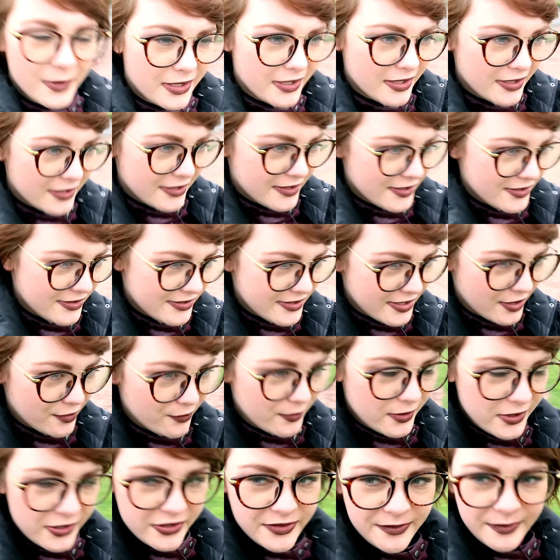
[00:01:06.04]
because I
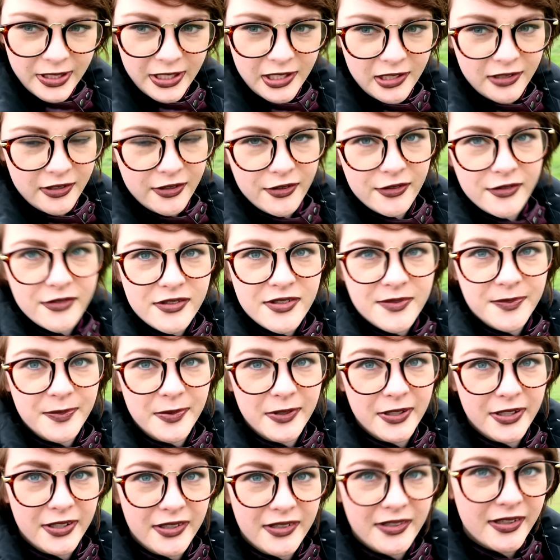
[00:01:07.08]
washed my clothes,
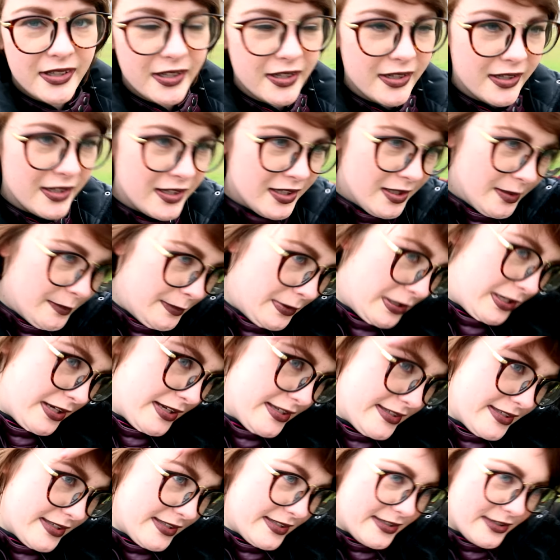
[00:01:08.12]
but uh,
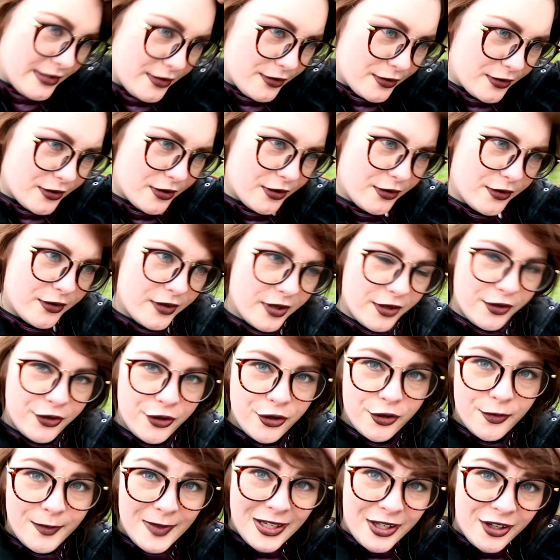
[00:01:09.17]
because it's so cold and
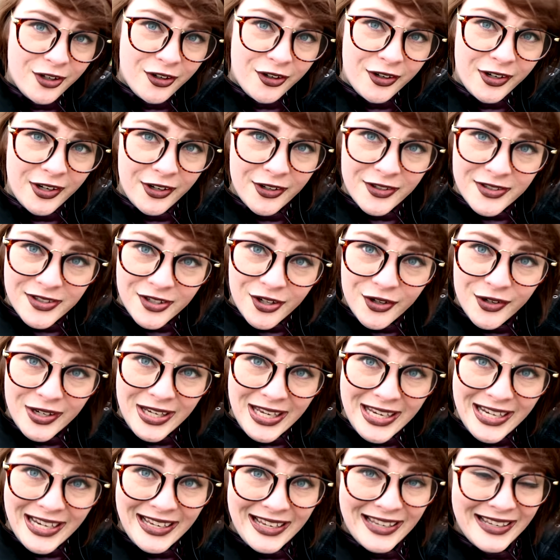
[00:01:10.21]
humid here and there's no
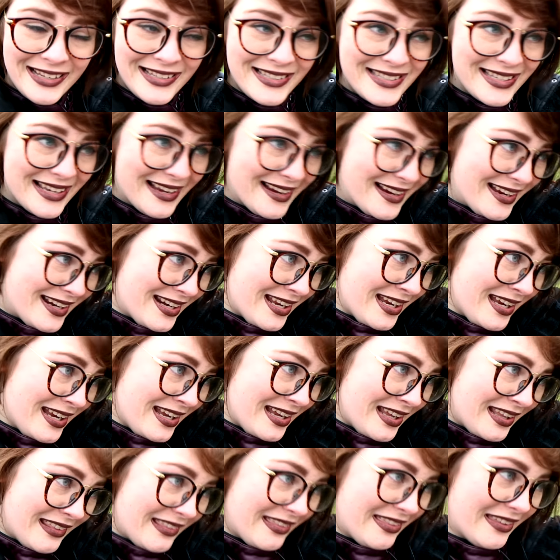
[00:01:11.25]
heating inside,
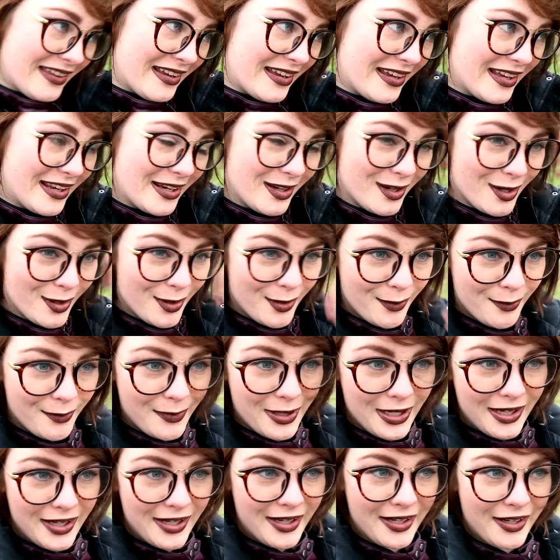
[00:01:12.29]
then
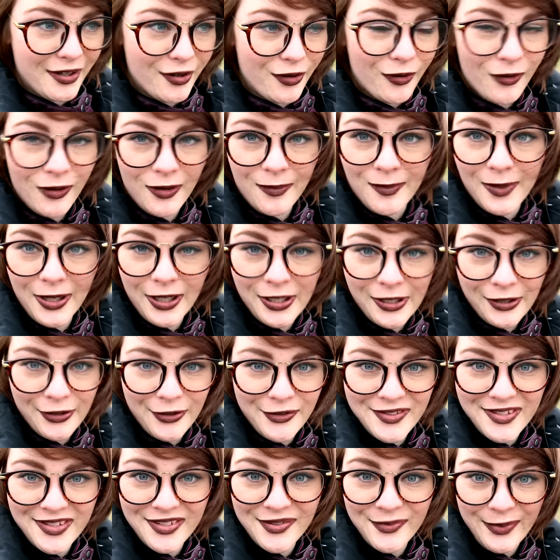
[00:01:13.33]
my all of my
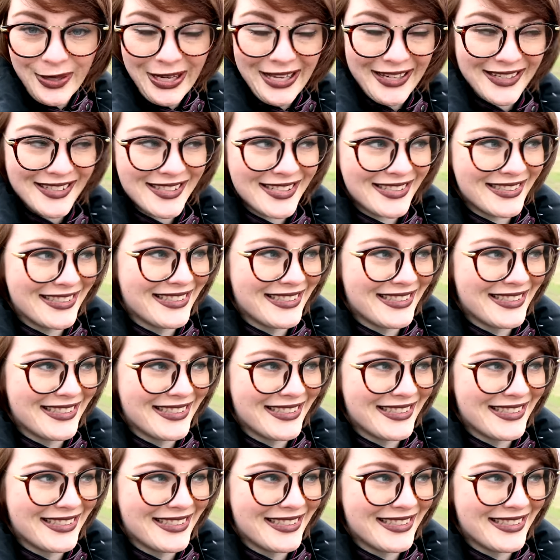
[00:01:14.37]
clothes is wet.